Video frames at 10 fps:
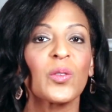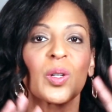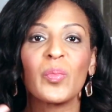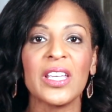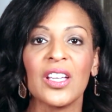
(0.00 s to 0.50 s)
it
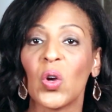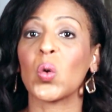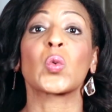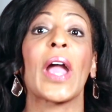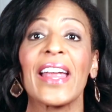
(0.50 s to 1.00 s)
would be
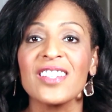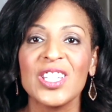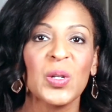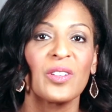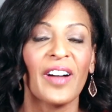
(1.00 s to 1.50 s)
great
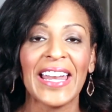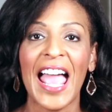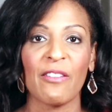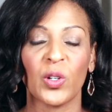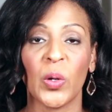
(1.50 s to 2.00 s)
to invite
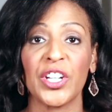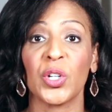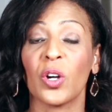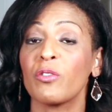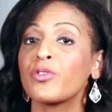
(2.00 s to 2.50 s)
everyone
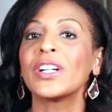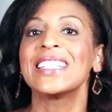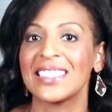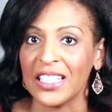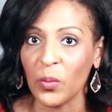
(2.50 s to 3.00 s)
you're
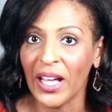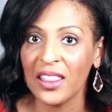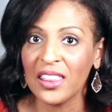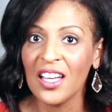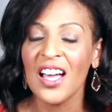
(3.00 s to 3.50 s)
friendly
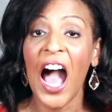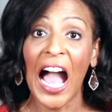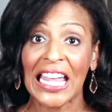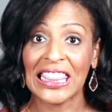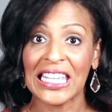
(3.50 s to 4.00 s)
with,
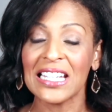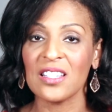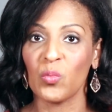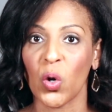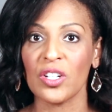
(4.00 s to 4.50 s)
I think
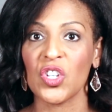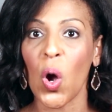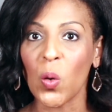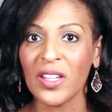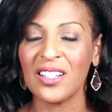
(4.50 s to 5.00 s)
it's important to
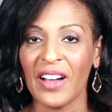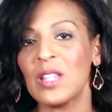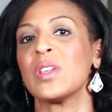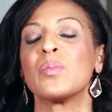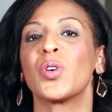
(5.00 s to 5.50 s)
only
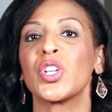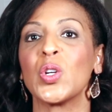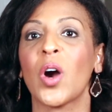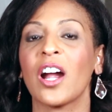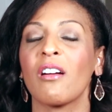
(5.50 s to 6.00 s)
invite people
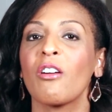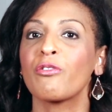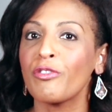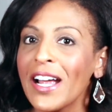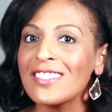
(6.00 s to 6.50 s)
you are
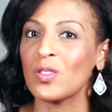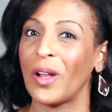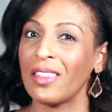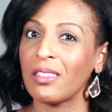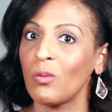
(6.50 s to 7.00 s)
friends
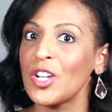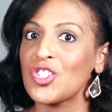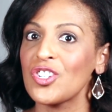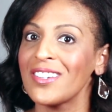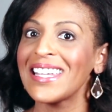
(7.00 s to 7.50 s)
with,
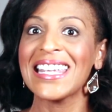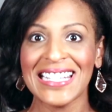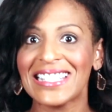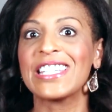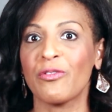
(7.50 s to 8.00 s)
which
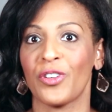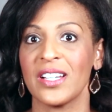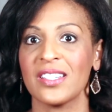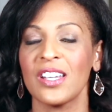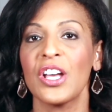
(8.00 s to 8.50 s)
is
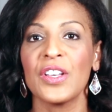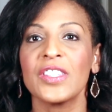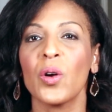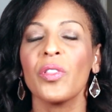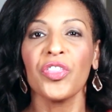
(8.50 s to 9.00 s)
different.
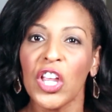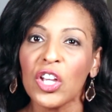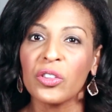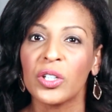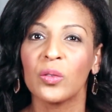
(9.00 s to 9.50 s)
So
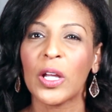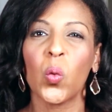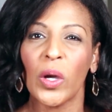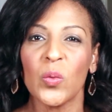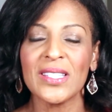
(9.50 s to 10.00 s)
think through,
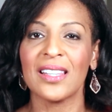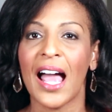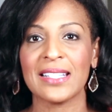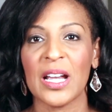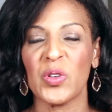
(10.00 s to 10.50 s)
like, when was the
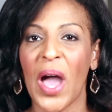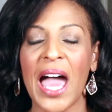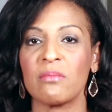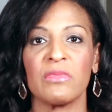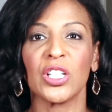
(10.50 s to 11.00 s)
last time you
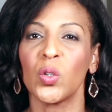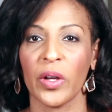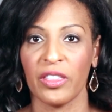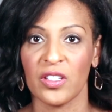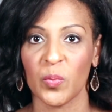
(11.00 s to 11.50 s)
had a meal
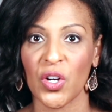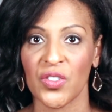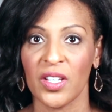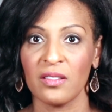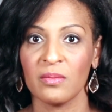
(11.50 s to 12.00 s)
with this
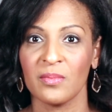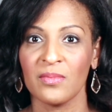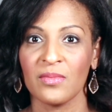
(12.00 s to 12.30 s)
person?